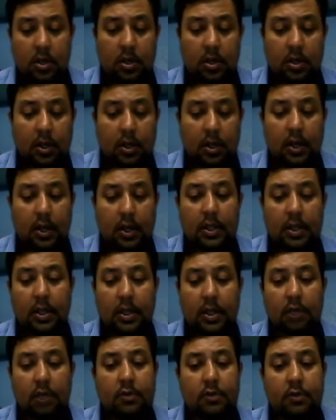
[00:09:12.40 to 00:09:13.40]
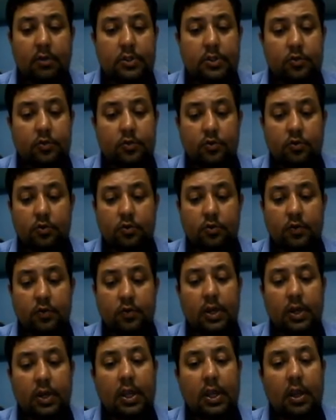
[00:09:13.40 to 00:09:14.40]
greater than equals to
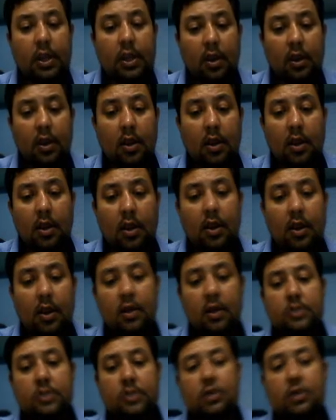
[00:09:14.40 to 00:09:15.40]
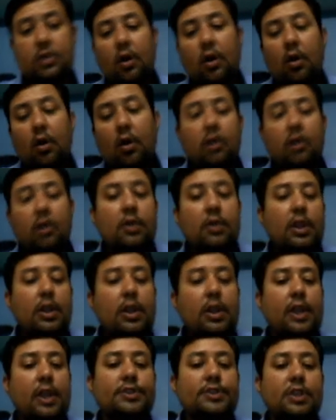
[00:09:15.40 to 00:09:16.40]
20. So
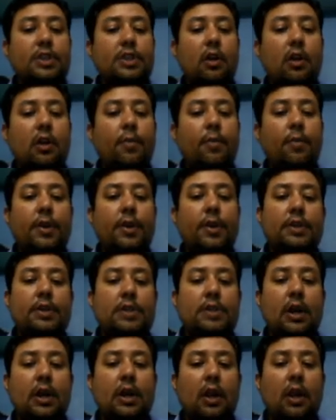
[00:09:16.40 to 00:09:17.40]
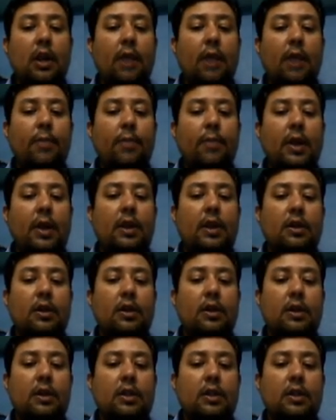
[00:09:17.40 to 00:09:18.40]
relational operators are applied
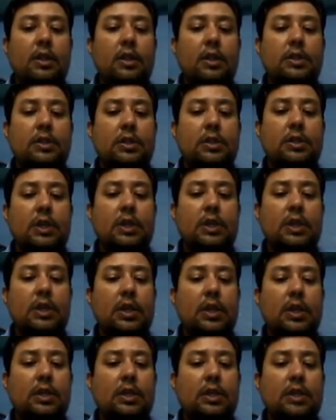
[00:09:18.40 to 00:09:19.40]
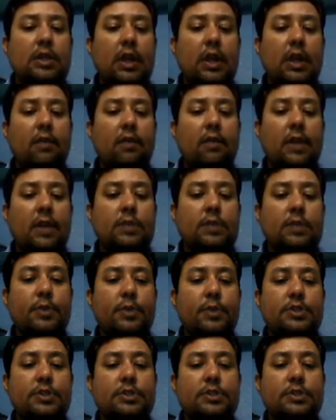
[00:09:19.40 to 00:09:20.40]
in these kind of
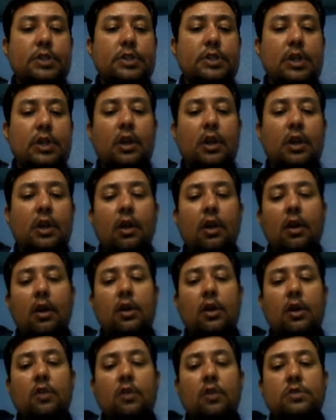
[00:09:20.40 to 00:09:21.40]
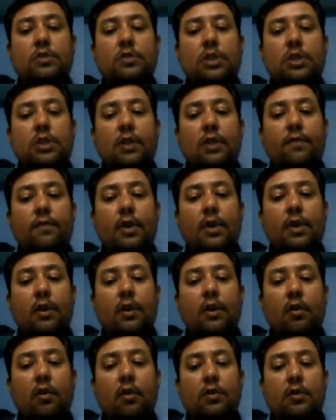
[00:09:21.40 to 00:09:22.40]
expressions here using the where
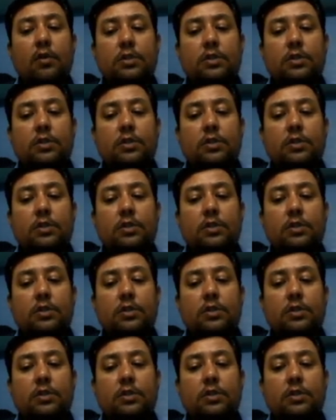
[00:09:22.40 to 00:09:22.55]
clause.